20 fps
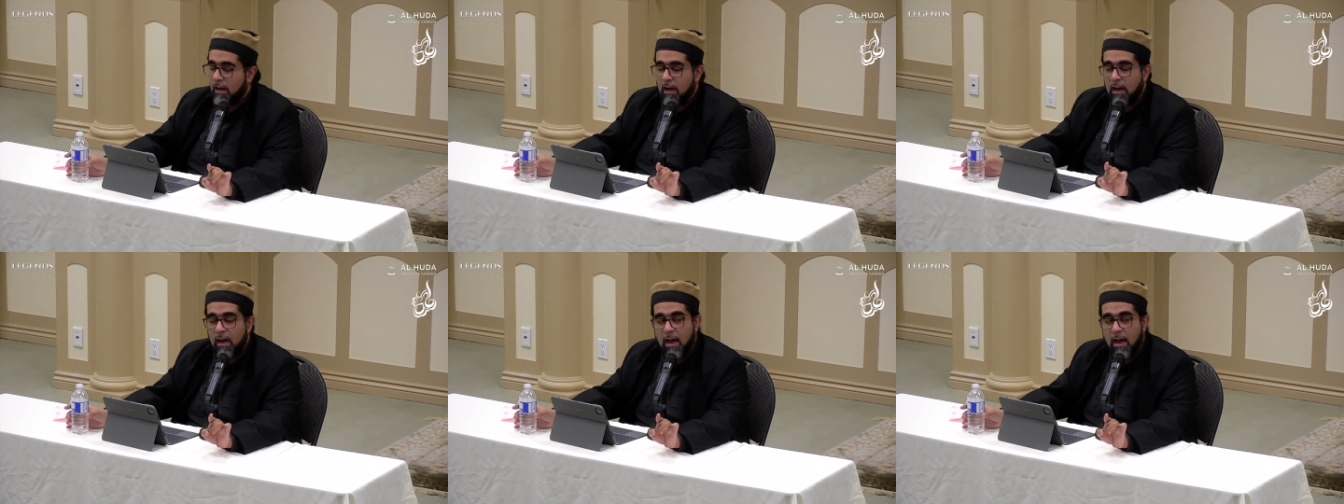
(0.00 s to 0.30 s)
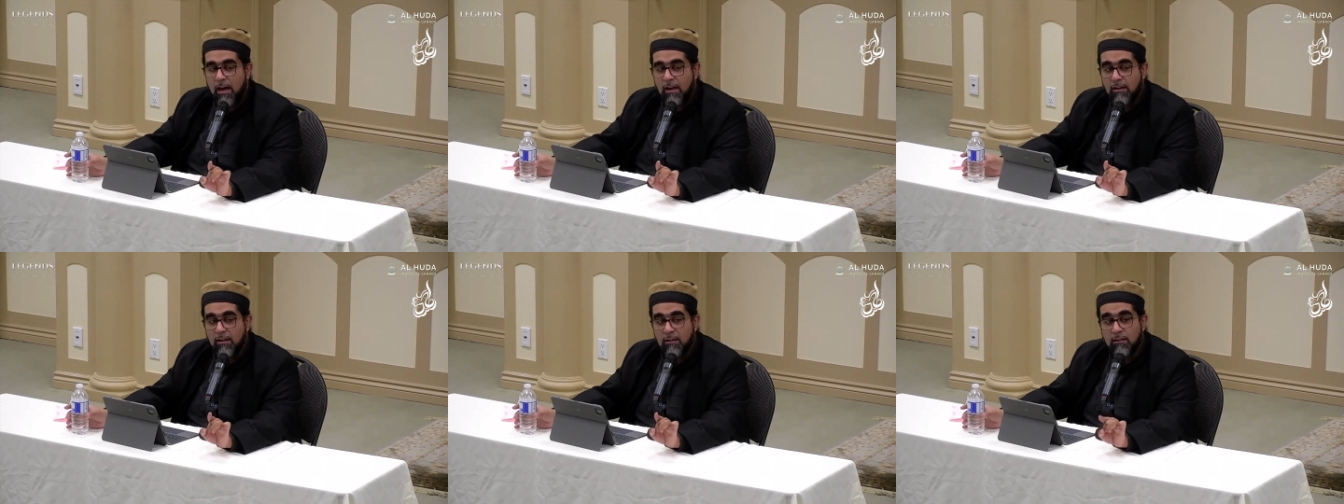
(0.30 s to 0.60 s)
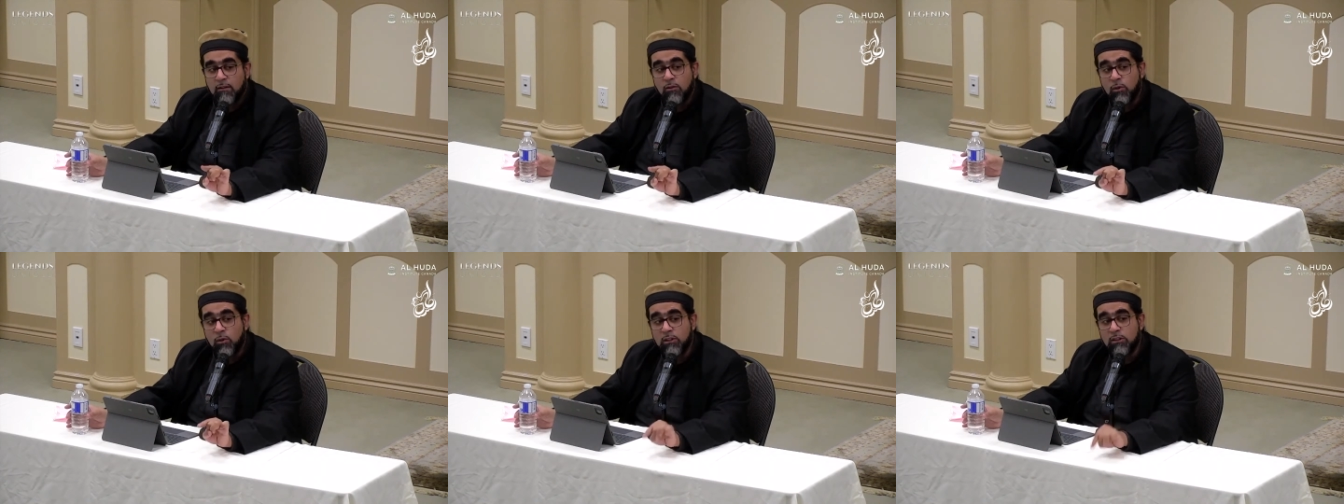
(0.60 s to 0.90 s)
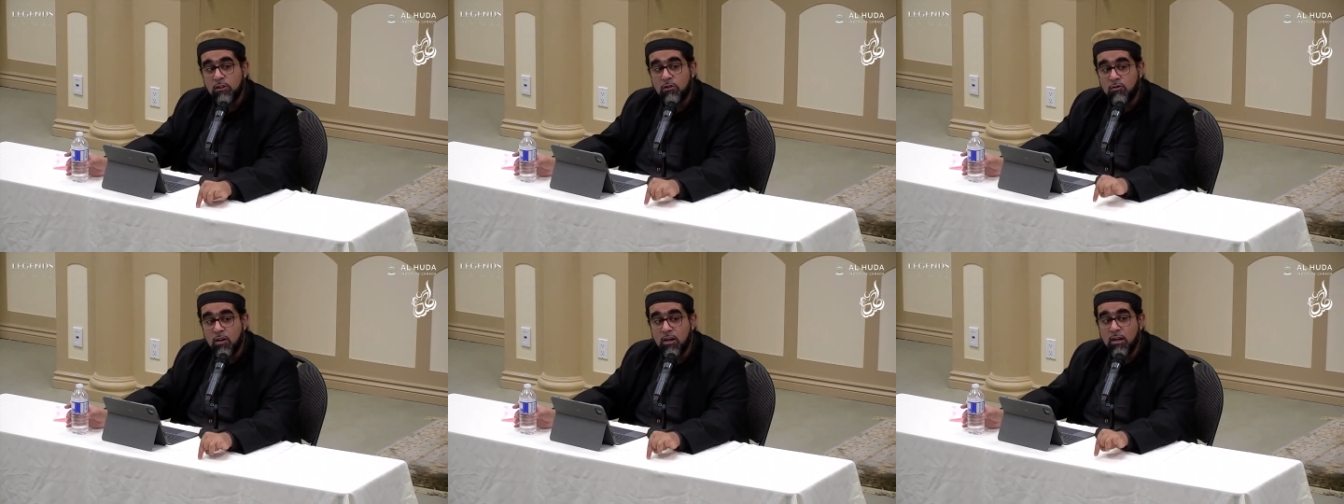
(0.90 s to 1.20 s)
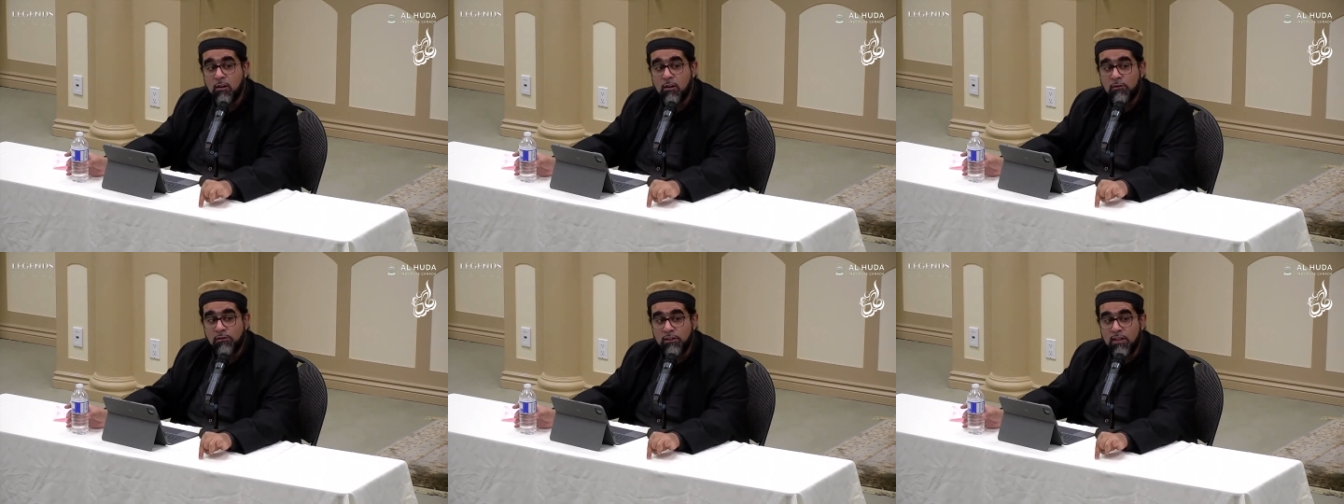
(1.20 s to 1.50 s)
And with the
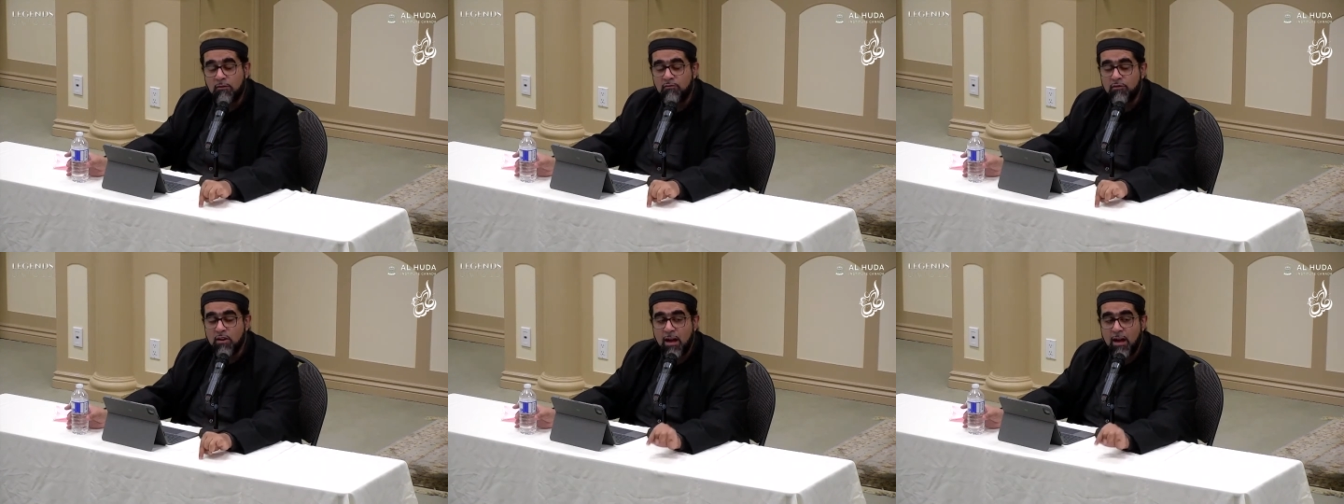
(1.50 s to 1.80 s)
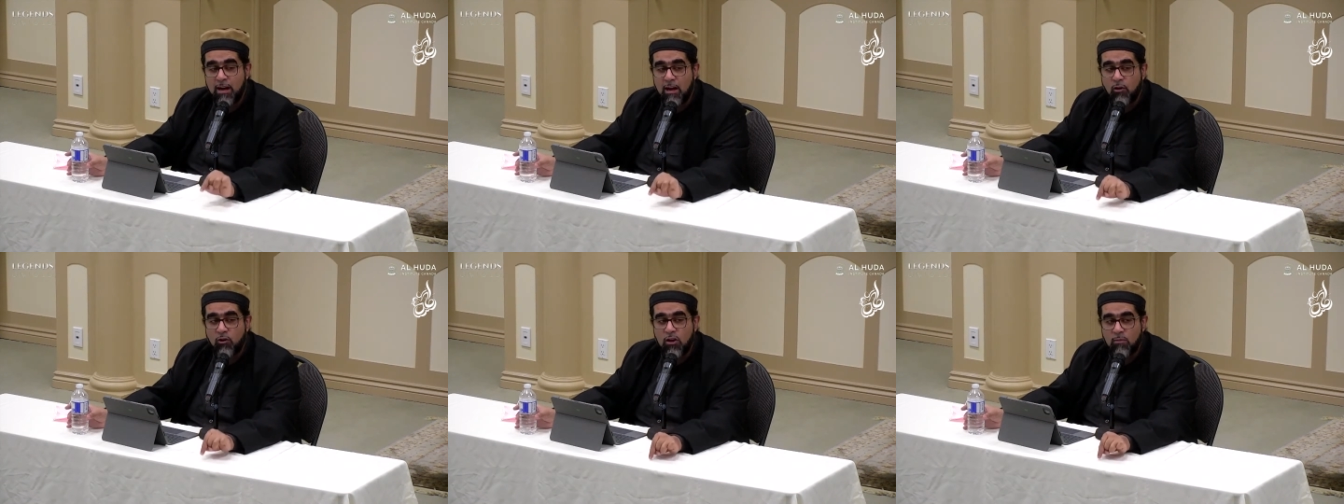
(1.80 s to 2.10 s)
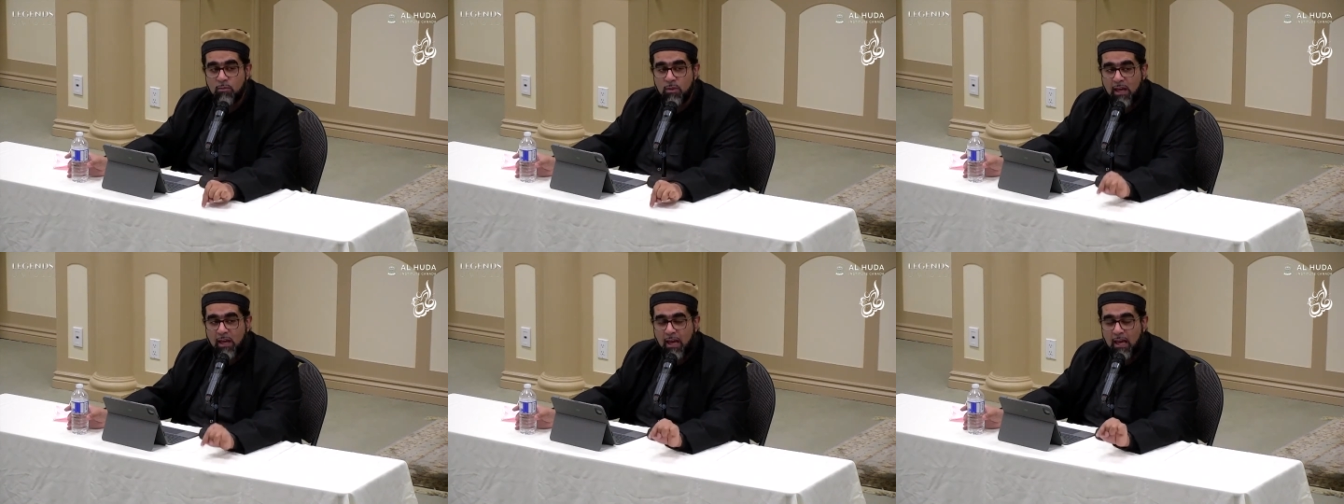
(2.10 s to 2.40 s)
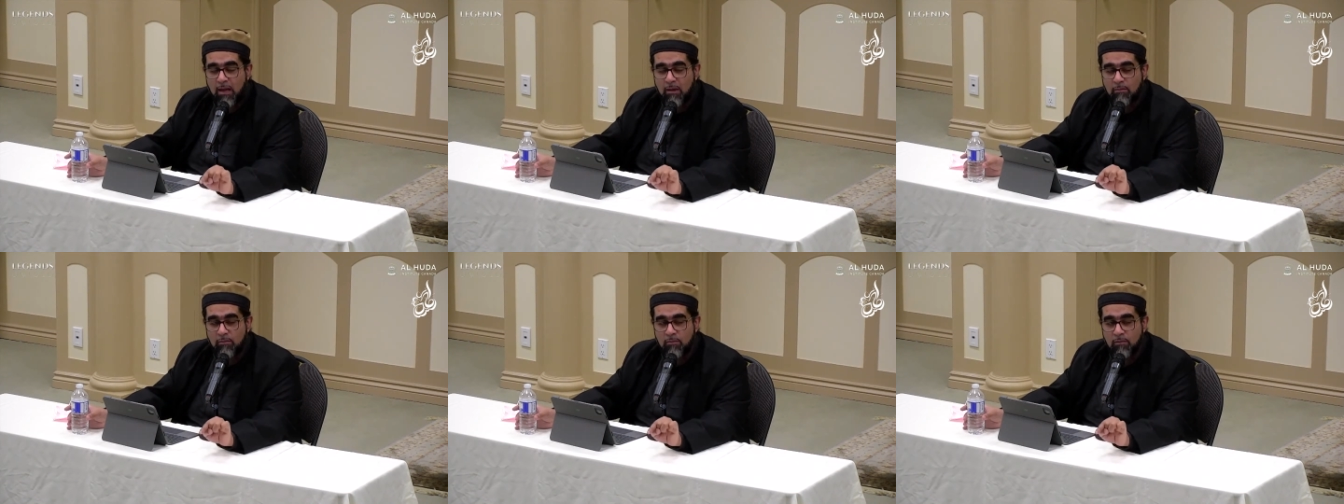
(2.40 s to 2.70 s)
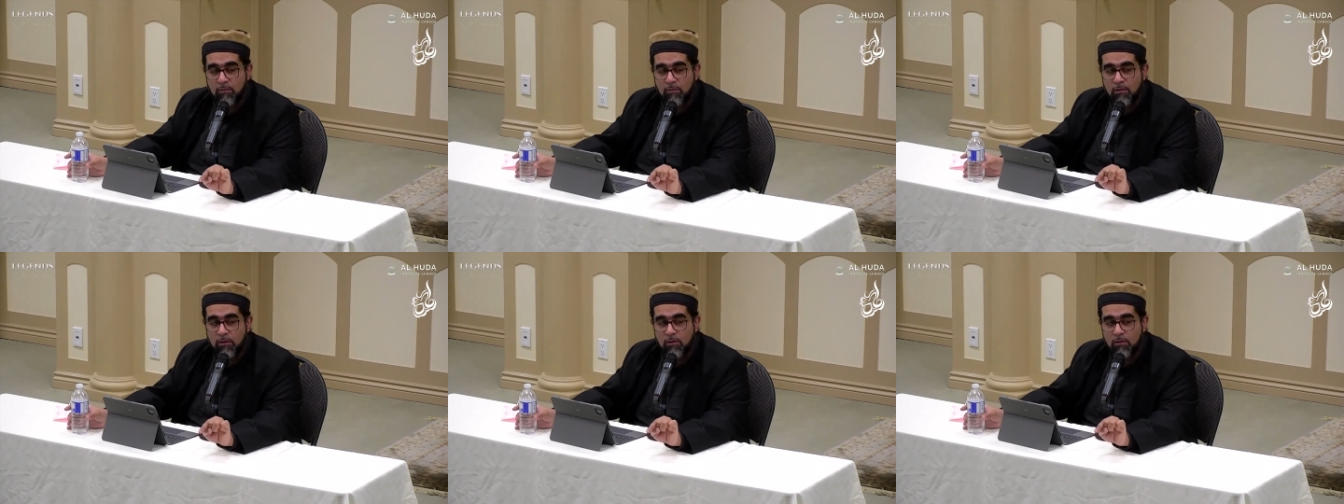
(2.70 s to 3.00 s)
Treaty of Tafna, now he
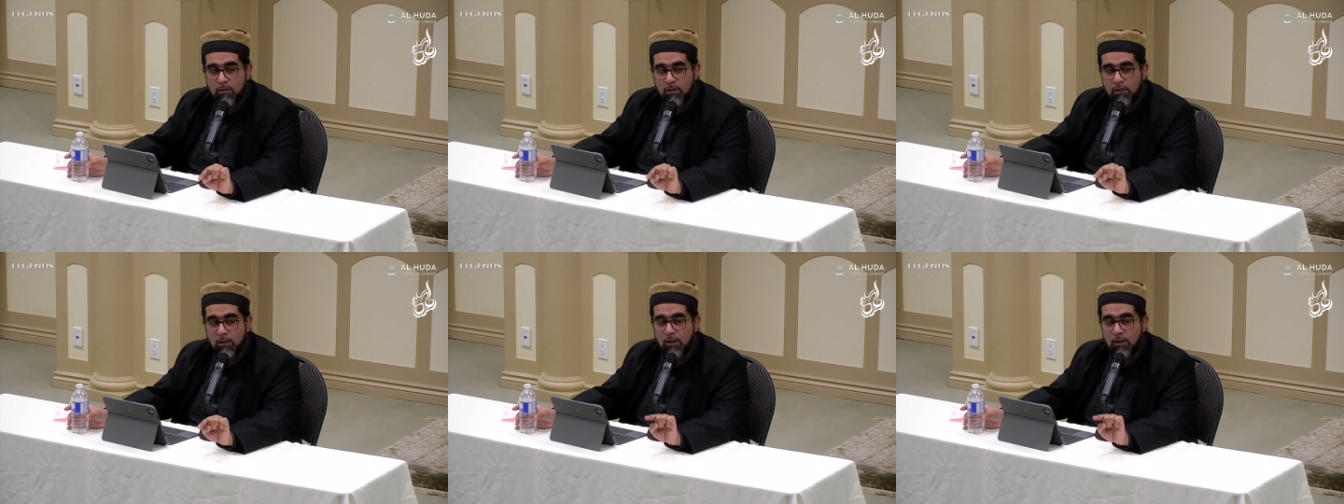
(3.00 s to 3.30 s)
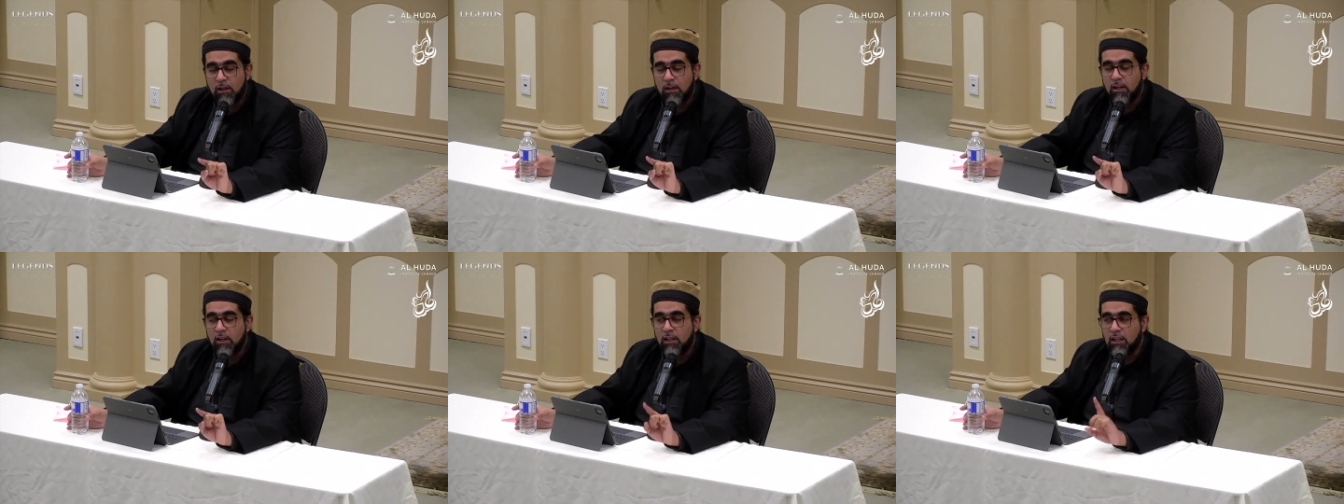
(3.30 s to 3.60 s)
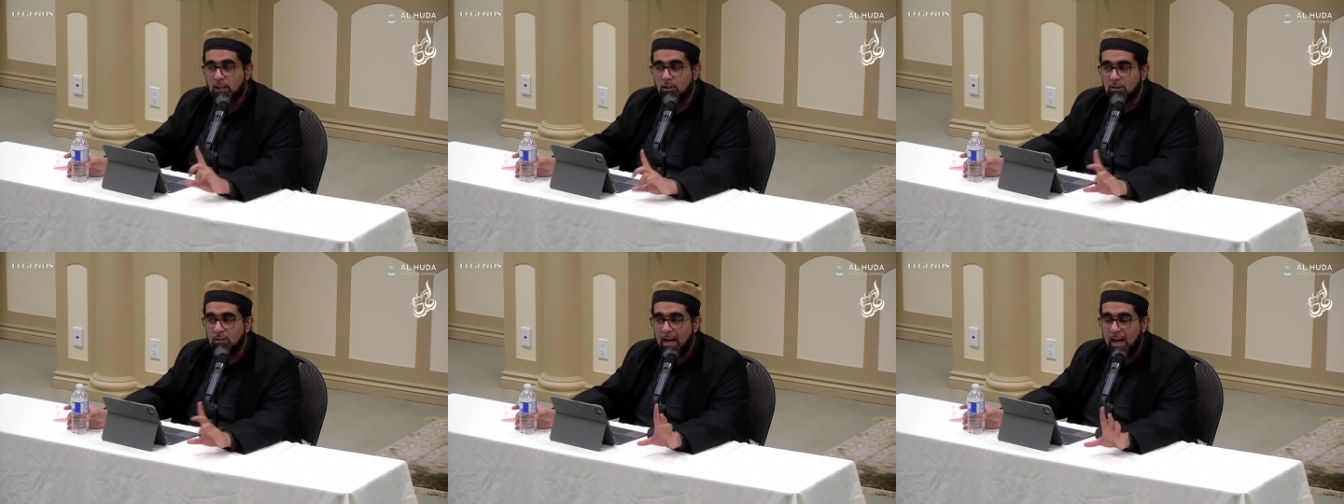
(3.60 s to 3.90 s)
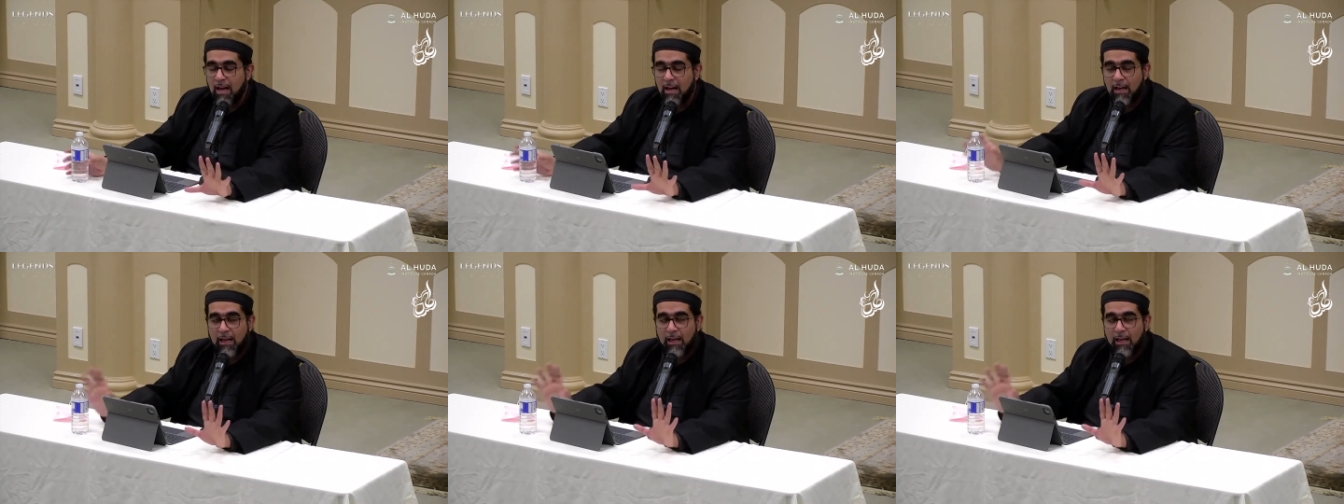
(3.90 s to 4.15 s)
became the United,